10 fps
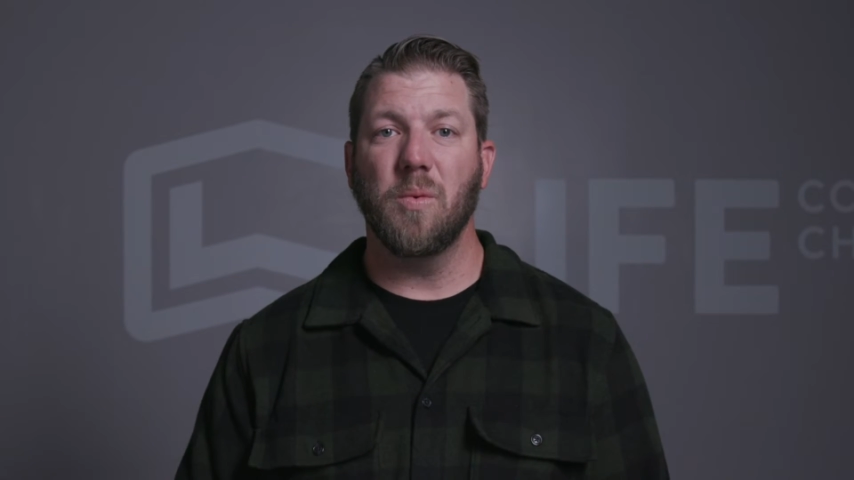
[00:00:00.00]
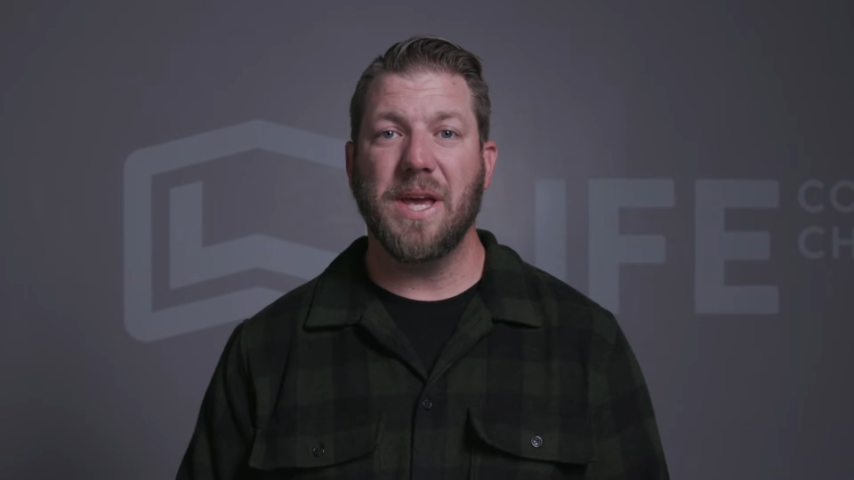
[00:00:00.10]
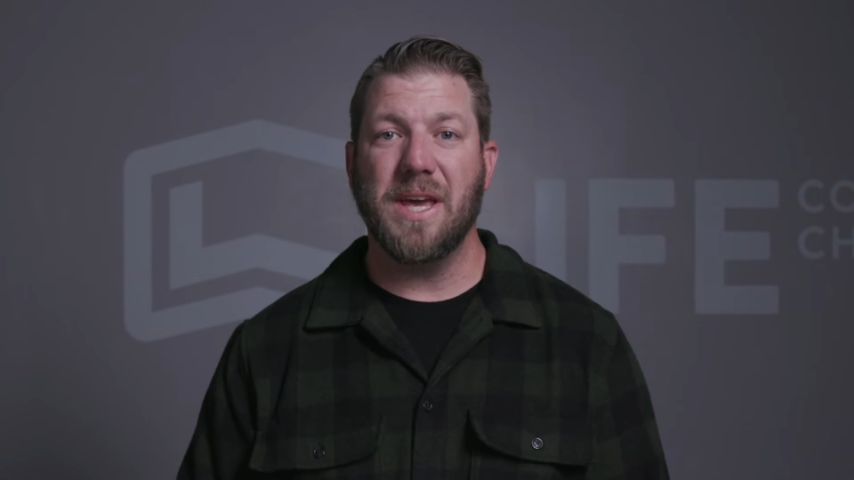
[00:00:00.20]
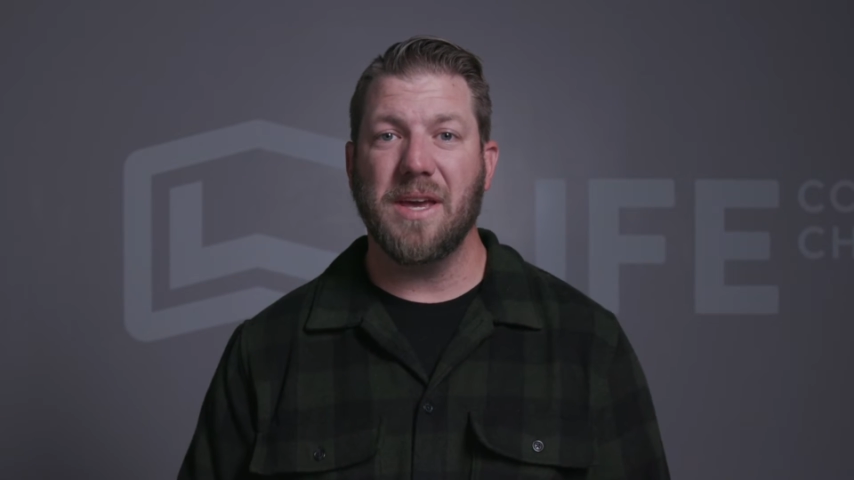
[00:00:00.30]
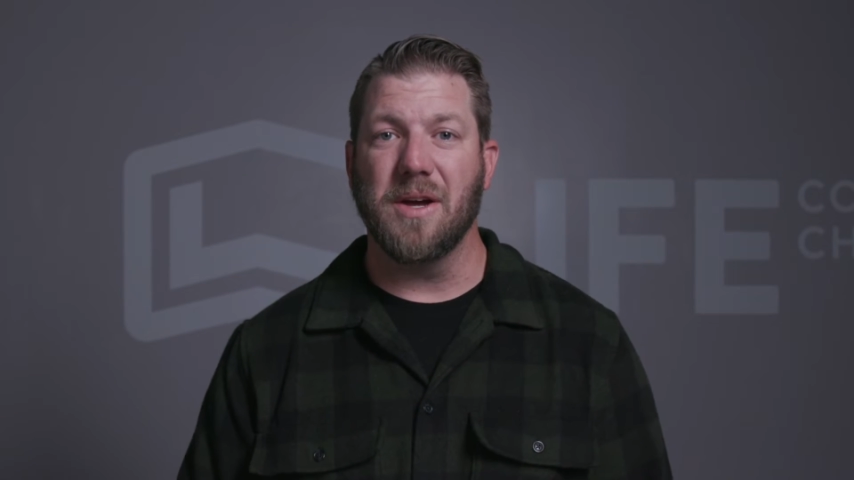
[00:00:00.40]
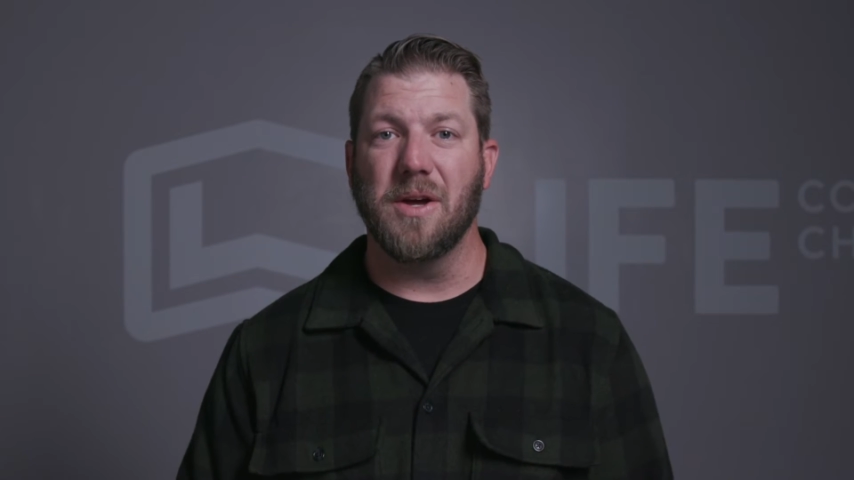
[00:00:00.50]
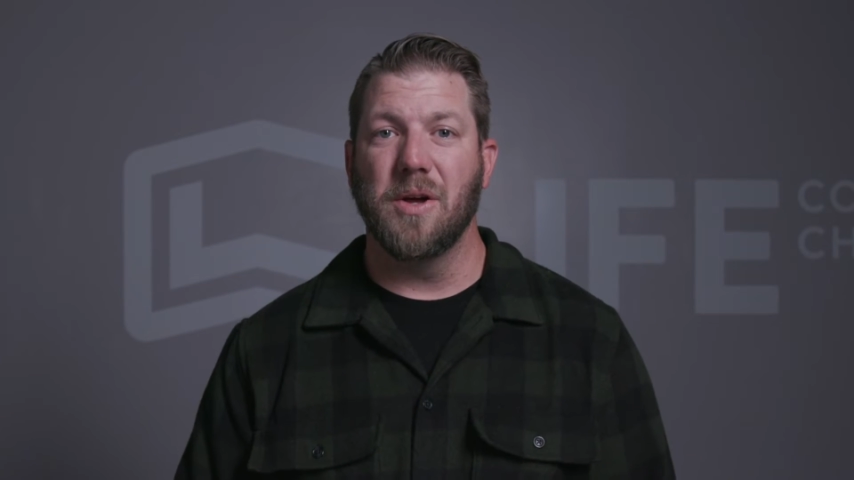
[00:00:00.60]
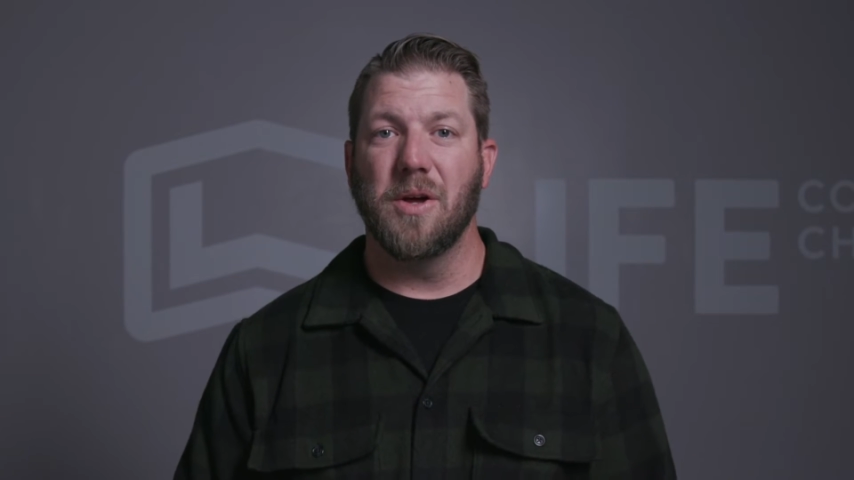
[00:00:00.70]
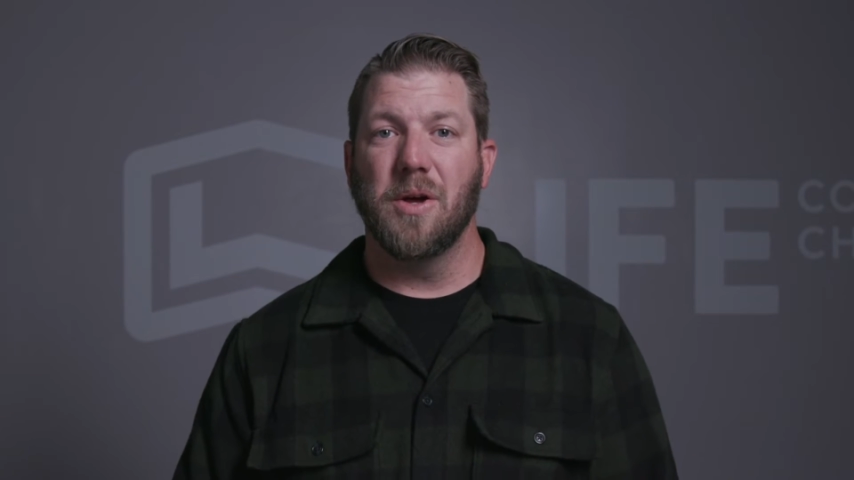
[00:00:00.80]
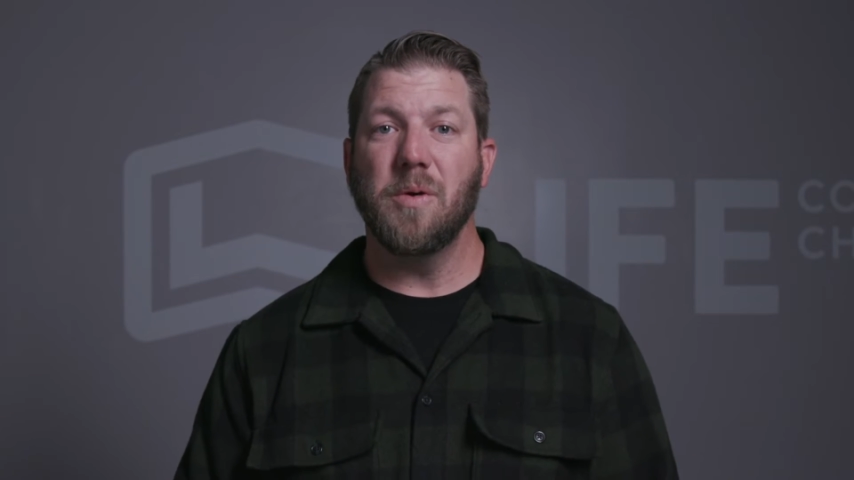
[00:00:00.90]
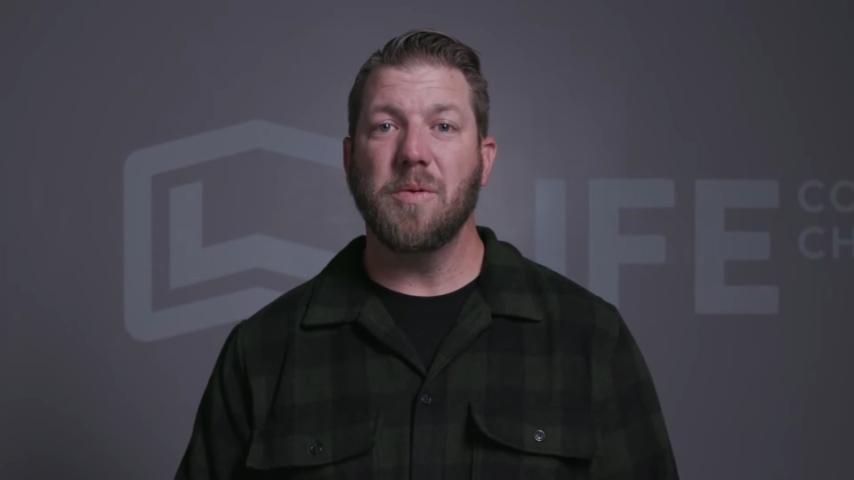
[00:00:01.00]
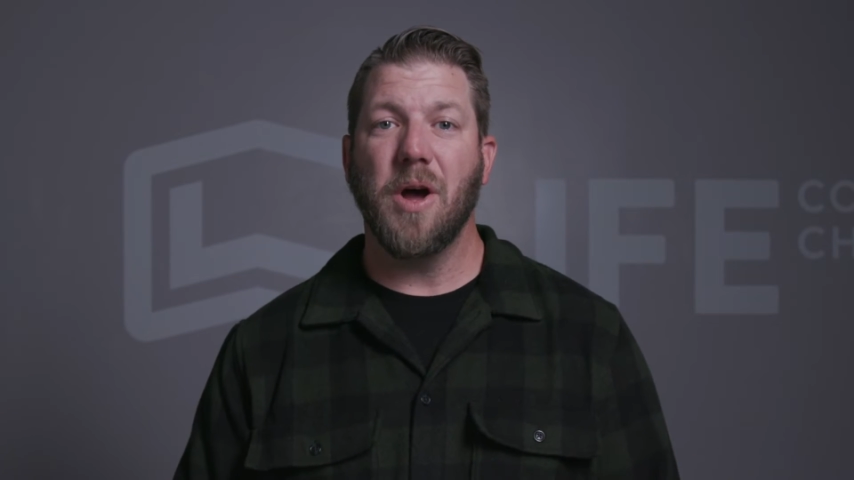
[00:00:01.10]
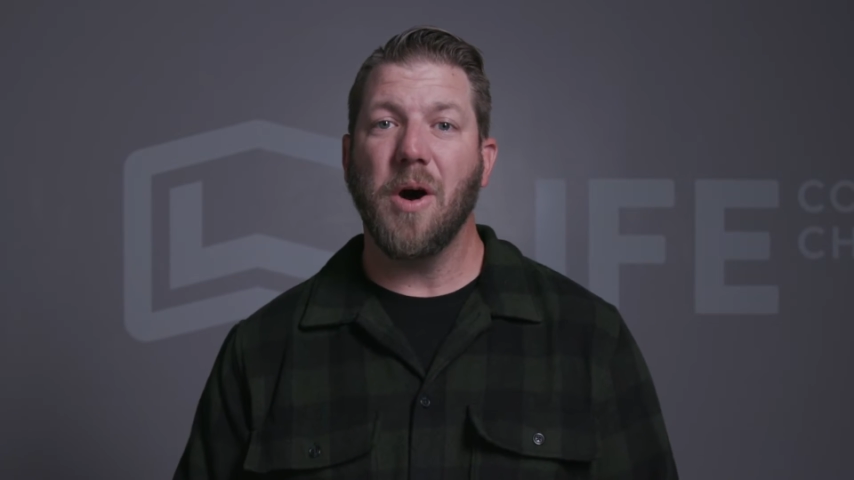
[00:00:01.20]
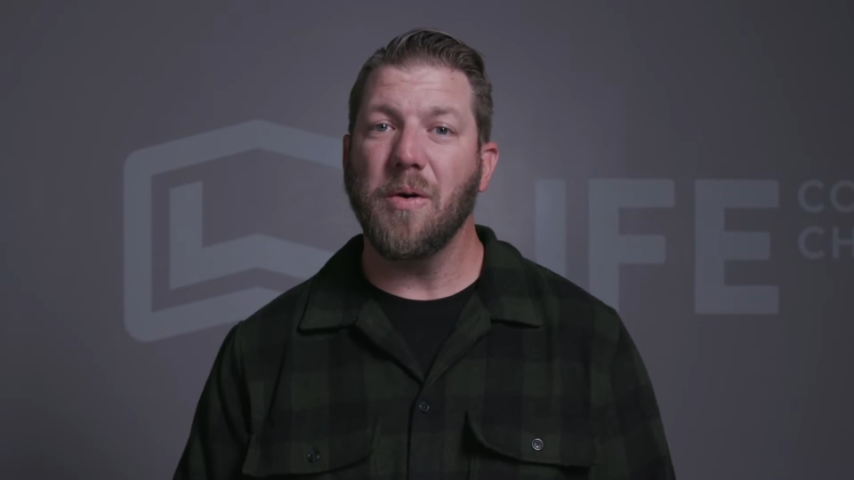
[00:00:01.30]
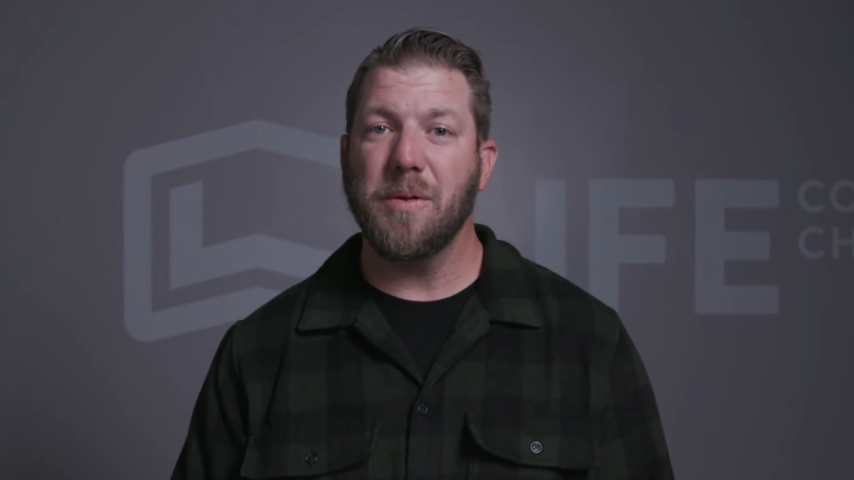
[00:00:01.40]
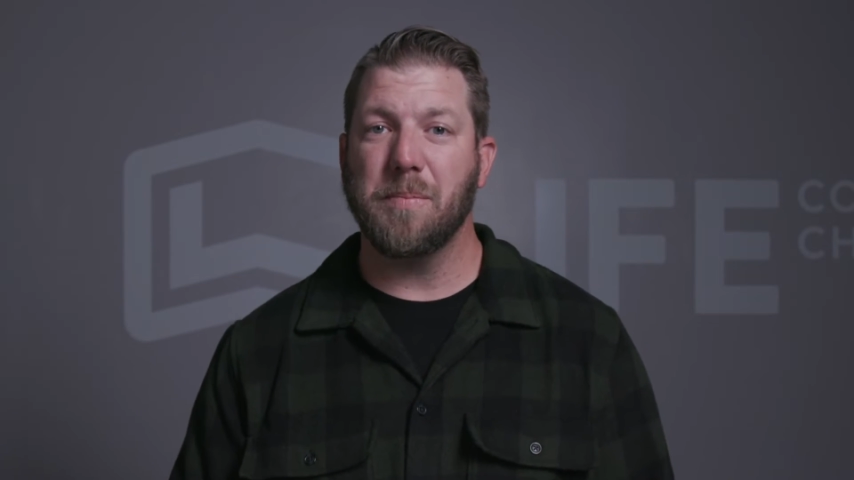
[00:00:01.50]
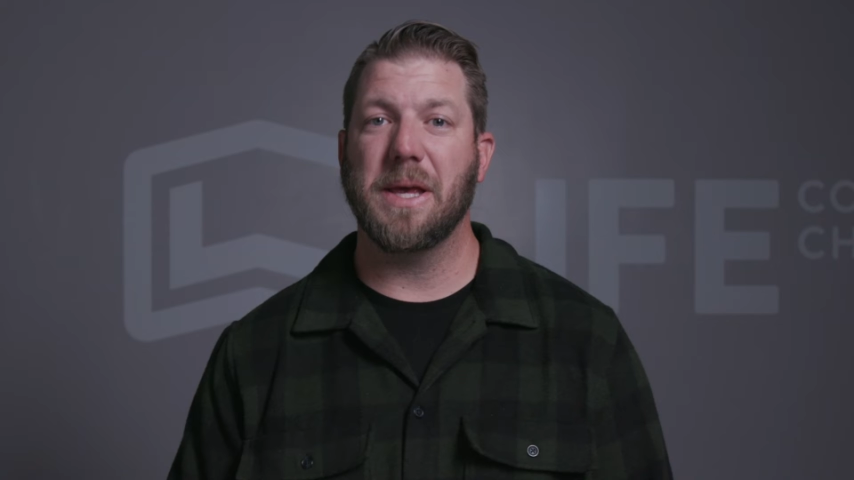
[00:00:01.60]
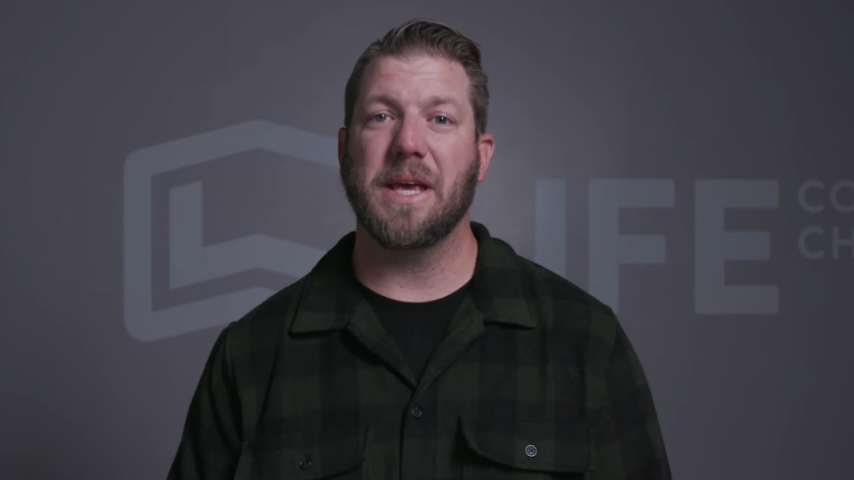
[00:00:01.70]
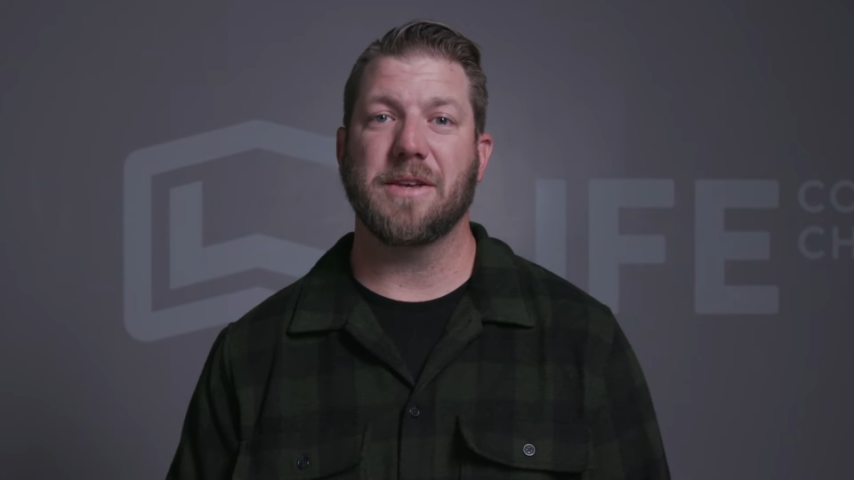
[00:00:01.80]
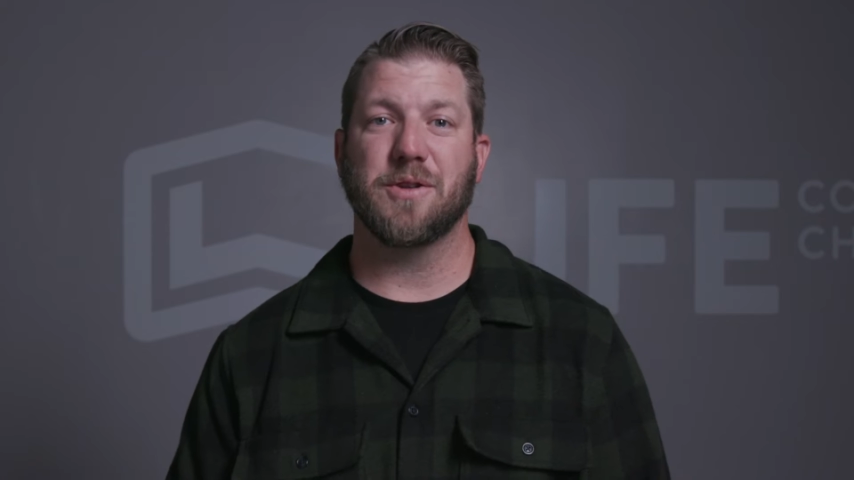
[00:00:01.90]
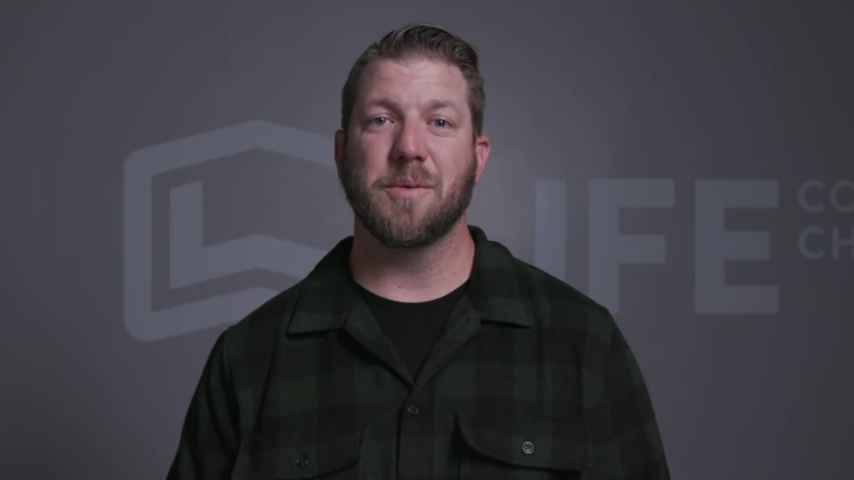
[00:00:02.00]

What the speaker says: we who know the peace,